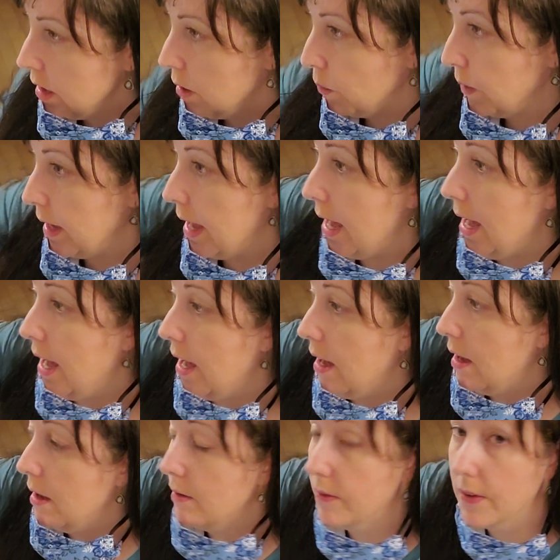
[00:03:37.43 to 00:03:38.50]
We
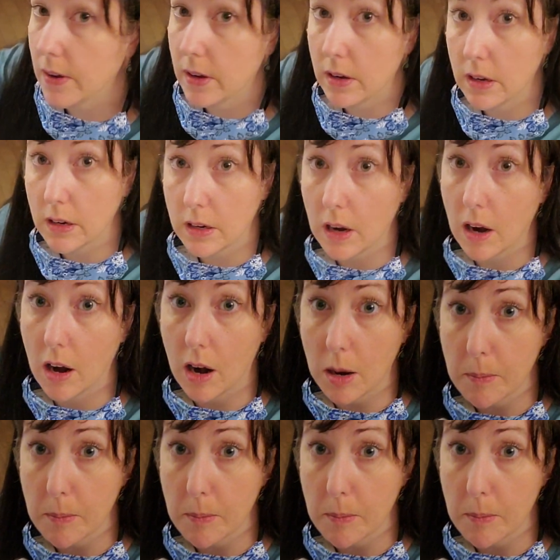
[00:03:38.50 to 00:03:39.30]
have our